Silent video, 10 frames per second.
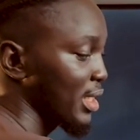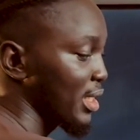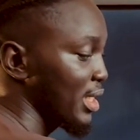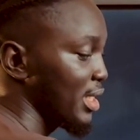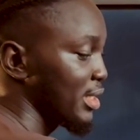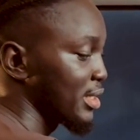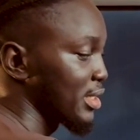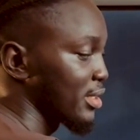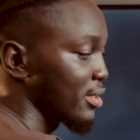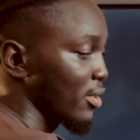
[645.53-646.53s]

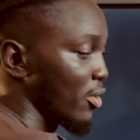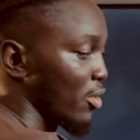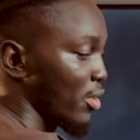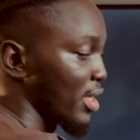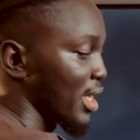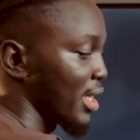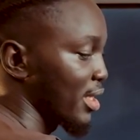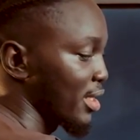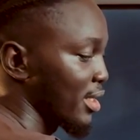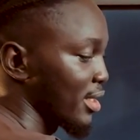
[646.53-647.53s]
is longer
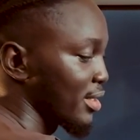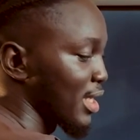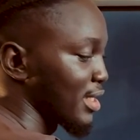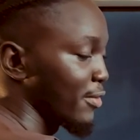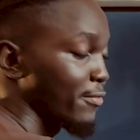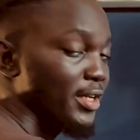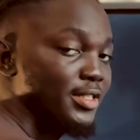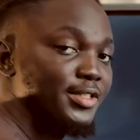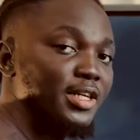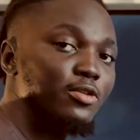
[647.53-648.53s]
than the
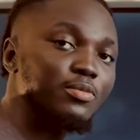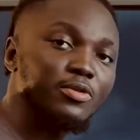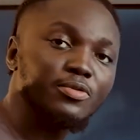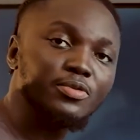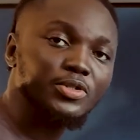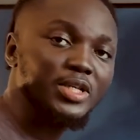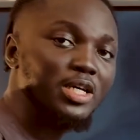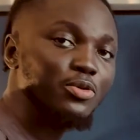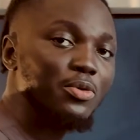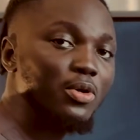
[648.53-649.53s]
first sell move. So
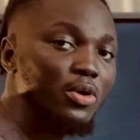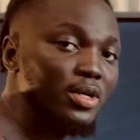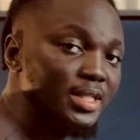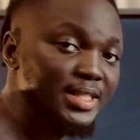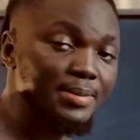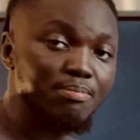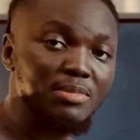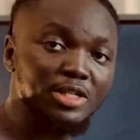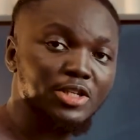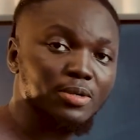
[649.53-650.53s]
that's why we call it the
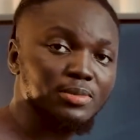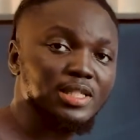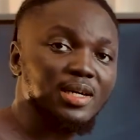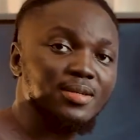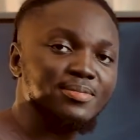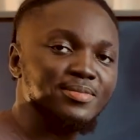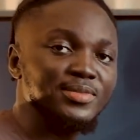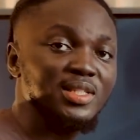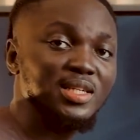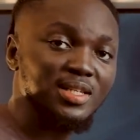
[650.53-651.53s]
medium-term
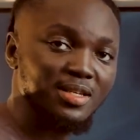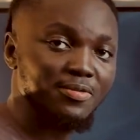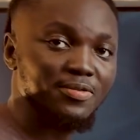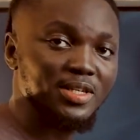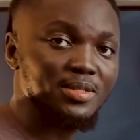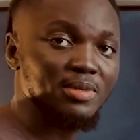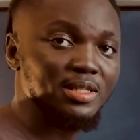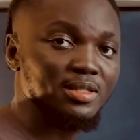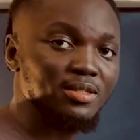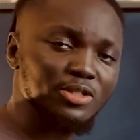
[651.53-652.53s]

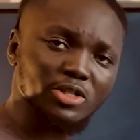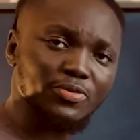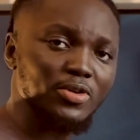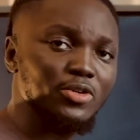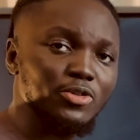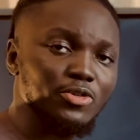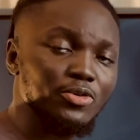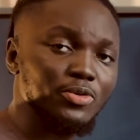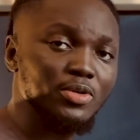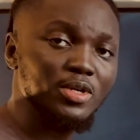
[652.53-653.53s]
investment. Just follow
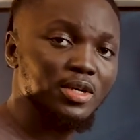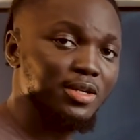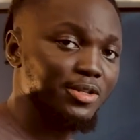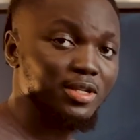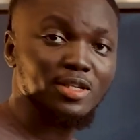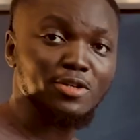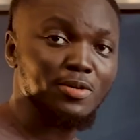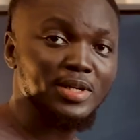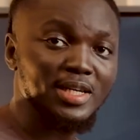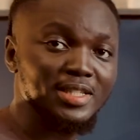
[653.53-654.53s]
through. Nothing
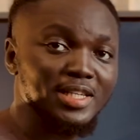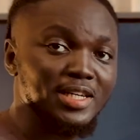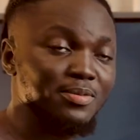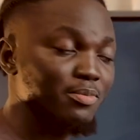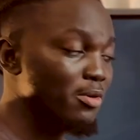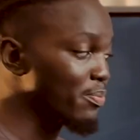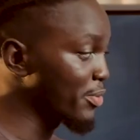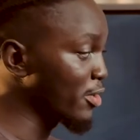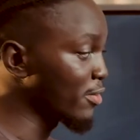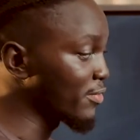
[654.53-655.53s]
complicated, but
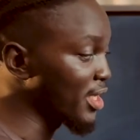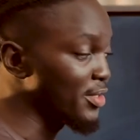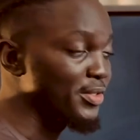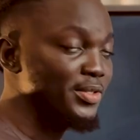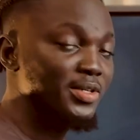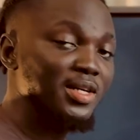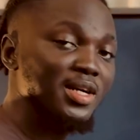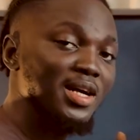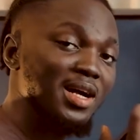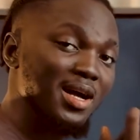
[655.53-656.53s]
pure value
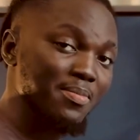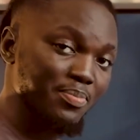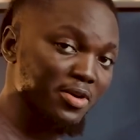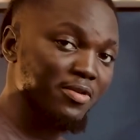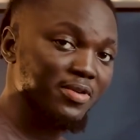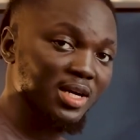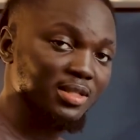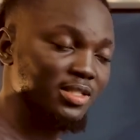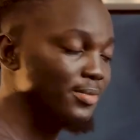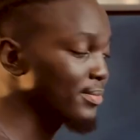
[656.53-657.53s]
and pure
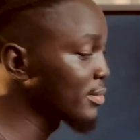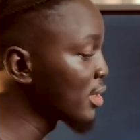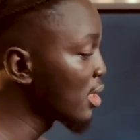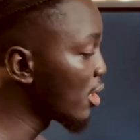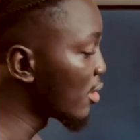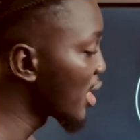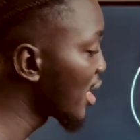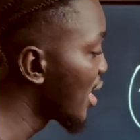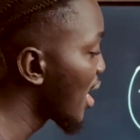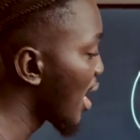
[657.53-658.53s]
facts. All right.
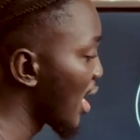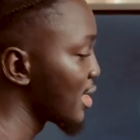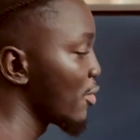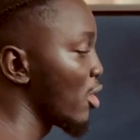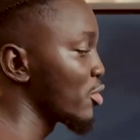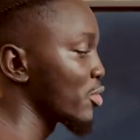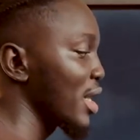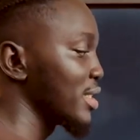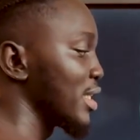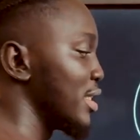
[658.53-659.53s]
And then what do
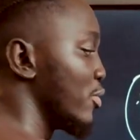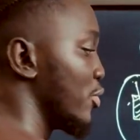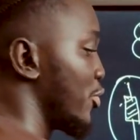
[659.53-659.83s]
I say they will